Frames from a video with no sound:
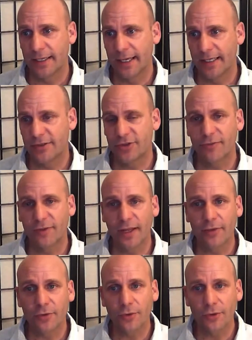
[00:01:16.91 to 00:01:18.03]
head shoved down
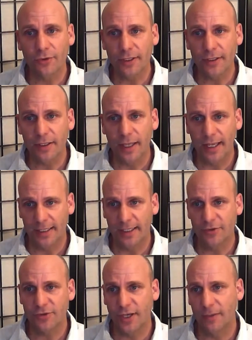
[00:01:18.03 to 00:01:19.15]
the toilet at
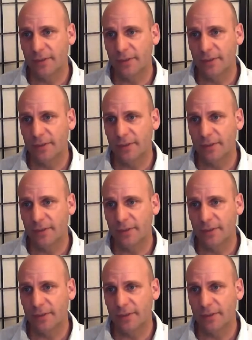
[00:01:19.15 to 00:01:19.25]
lunchtime